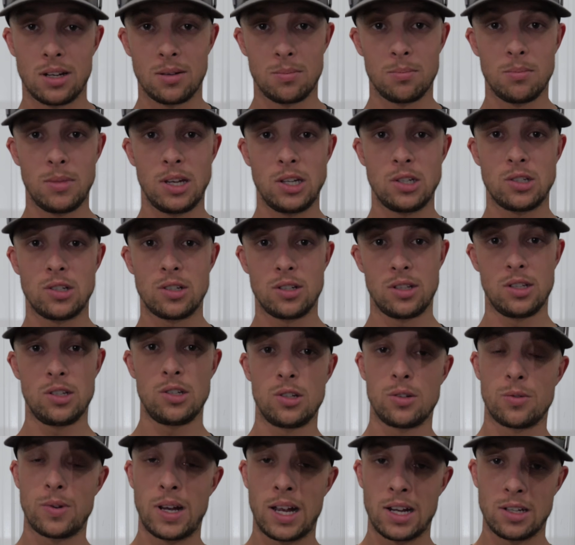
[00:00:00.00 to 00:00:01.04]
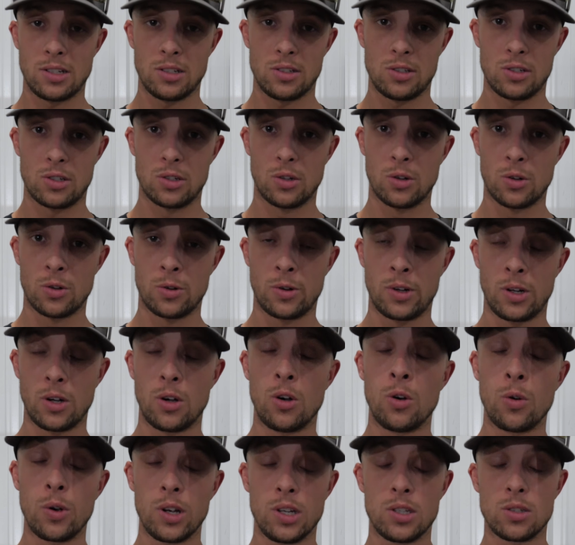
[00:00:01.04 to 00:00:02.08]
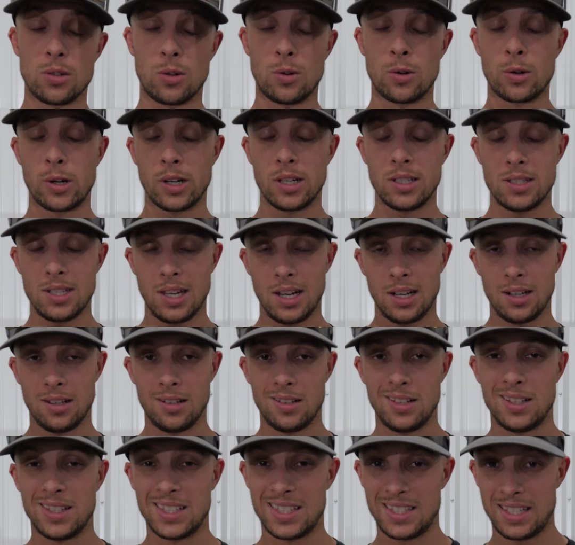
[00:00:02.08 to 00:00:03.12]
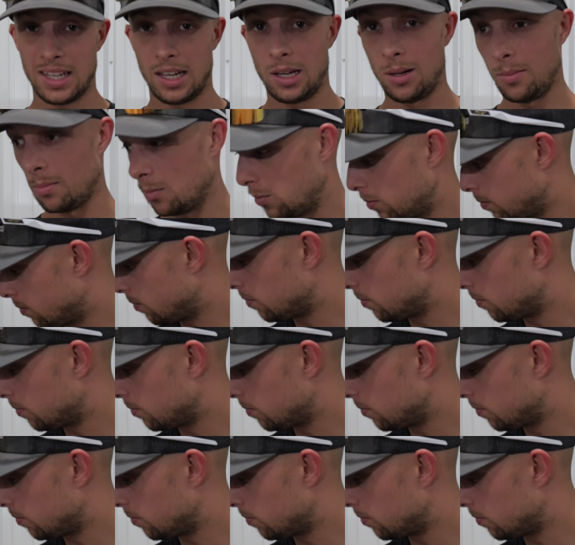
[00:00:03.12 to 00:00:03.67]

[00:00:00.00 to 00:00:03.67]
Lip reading: to make sure that your ratchets are always orientated in the same